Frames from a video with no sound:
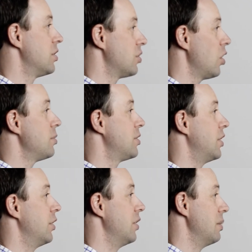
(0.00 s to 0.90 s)

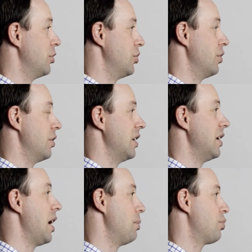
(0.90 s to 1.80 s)
cybersecurity maturity
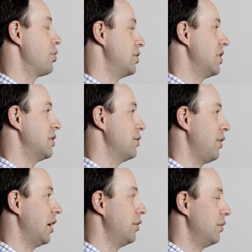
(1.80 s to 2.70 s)
and process
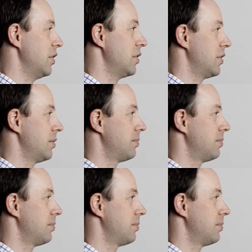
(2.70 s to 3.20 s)
effectiveness.